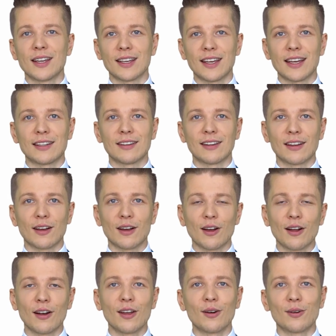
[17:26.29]
getting
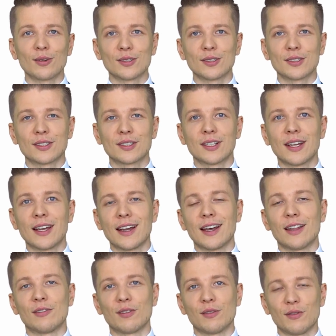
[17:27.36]
early orders
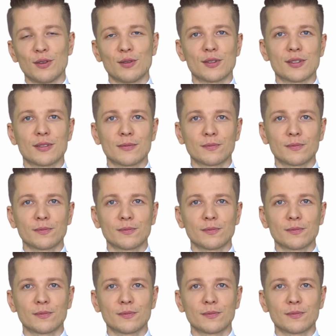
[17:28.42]
and reviews.